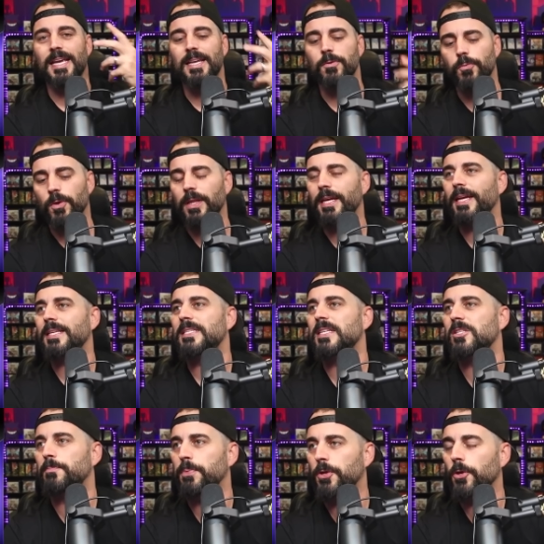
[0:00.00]
and really it's
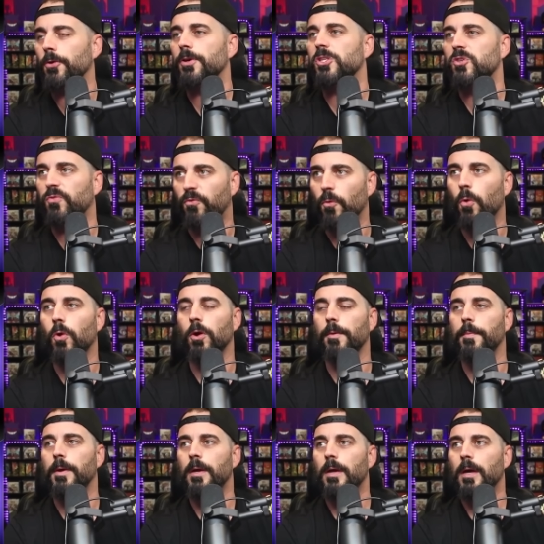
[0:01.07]
its purest
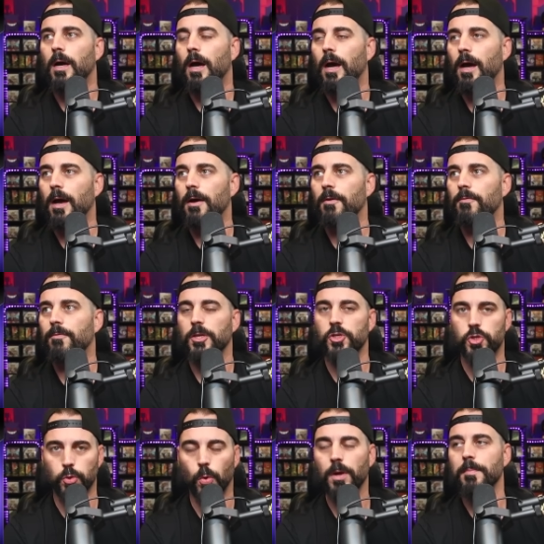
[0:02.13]
form of
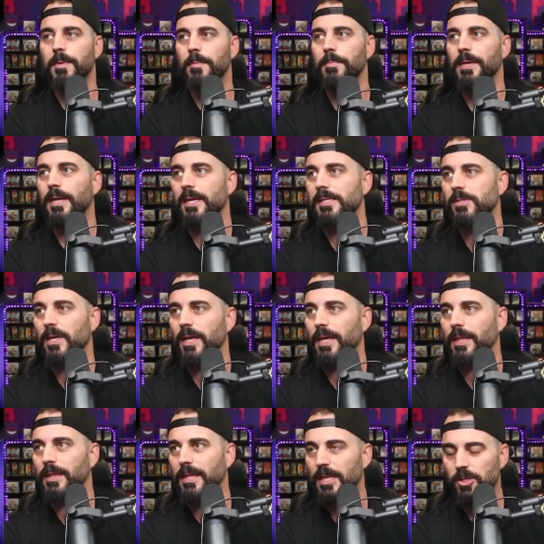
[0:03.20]
enjoyment, because
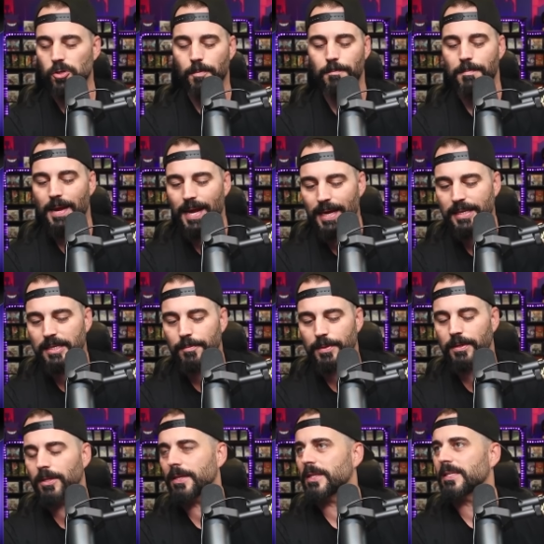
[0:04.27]
these are made to
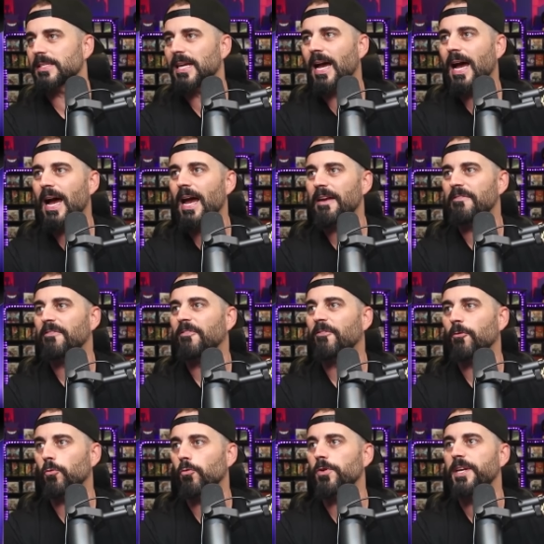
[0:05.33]
be, look at this high
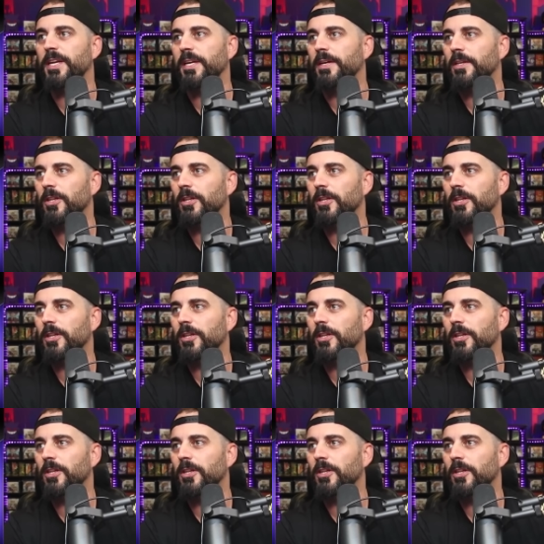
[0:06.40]
freak.